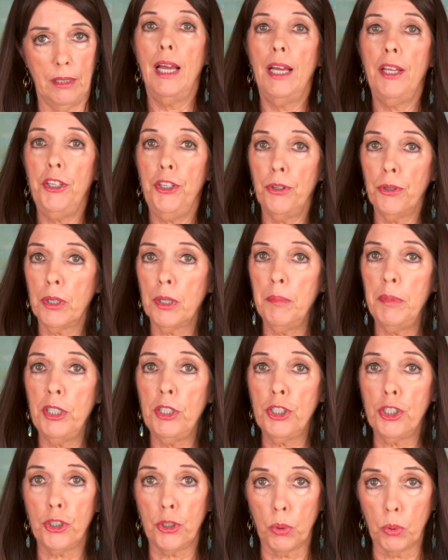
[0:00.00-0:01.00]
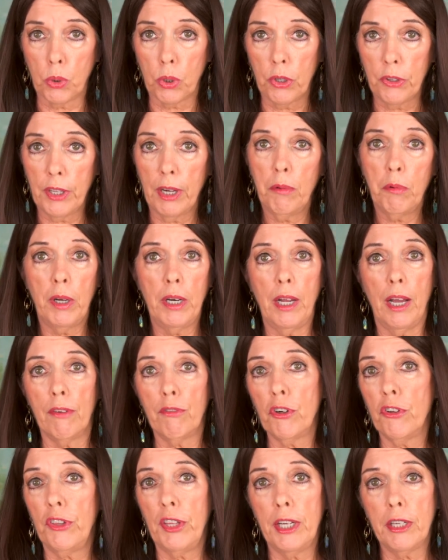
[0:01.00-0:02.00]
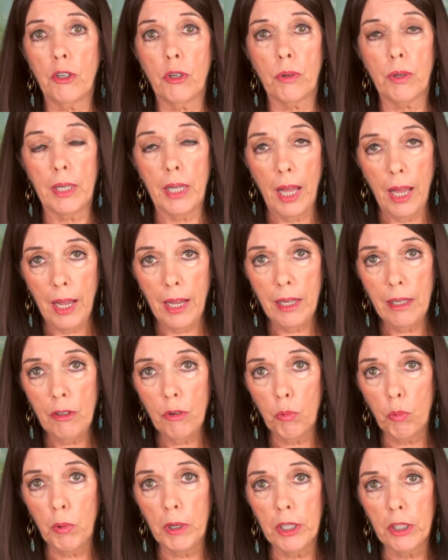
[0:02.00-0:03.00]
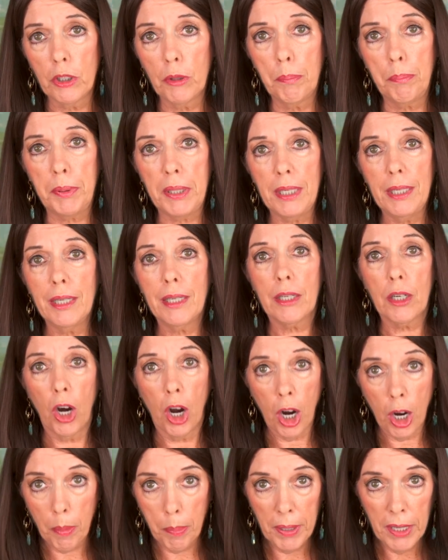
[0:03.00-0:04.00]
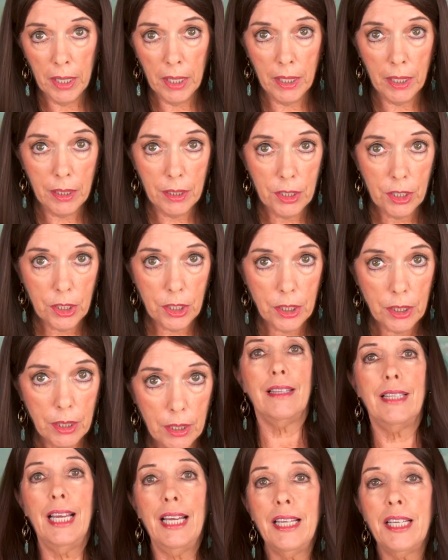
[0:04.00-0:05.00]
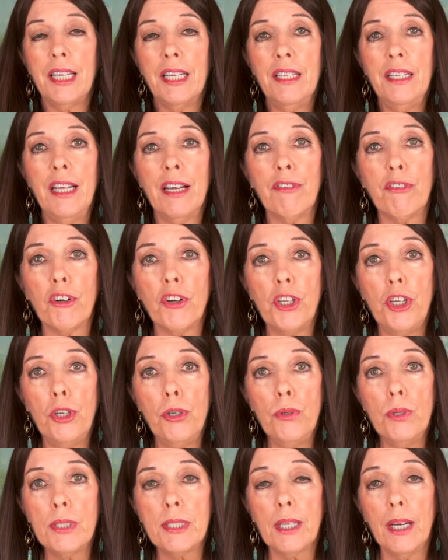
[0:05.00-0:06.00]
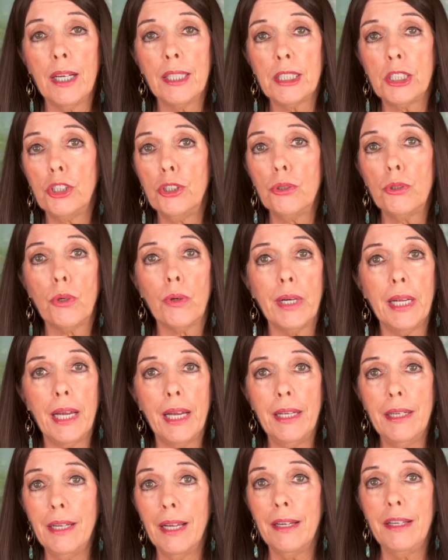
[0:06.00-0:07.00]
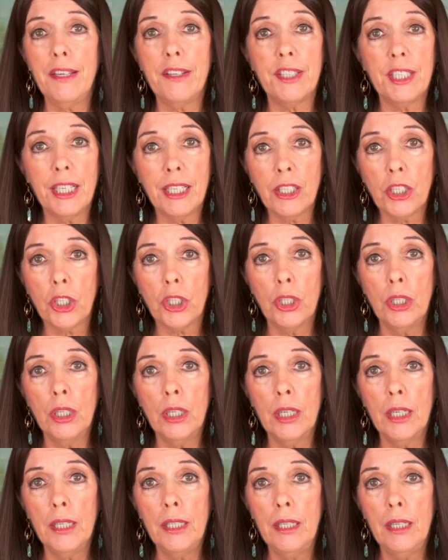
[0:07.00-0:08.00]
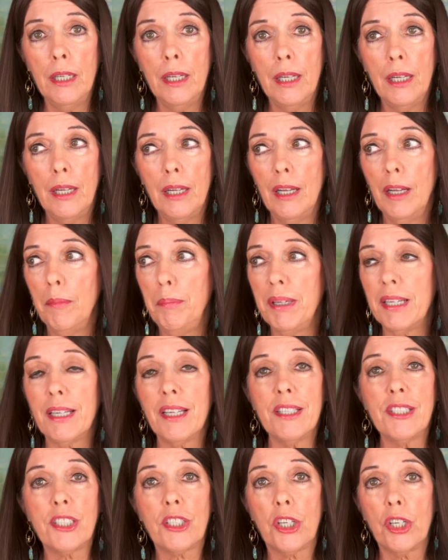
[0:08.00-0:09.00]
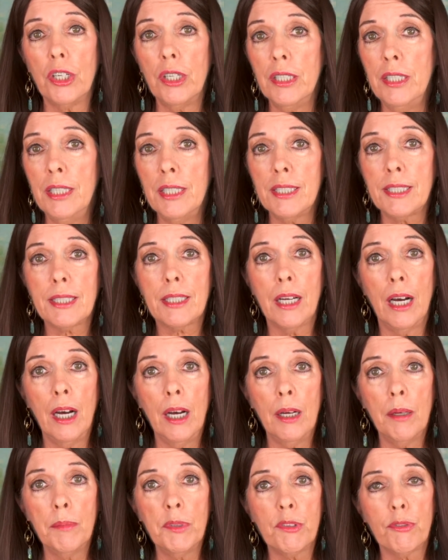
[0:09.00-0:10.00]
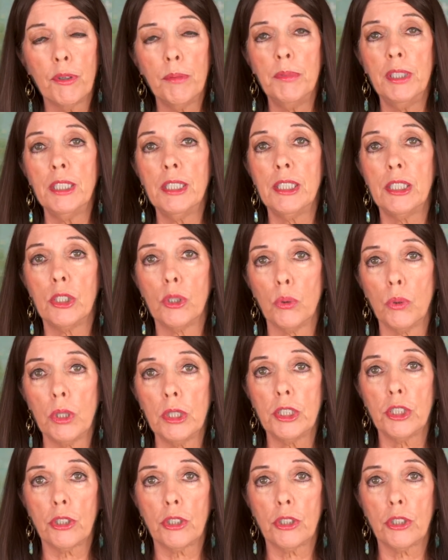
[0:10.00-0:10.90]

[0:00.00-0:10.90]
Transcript: And you can be sure that whatever they create will be garbage. They can never use us to create anything good because goodness comes from the Source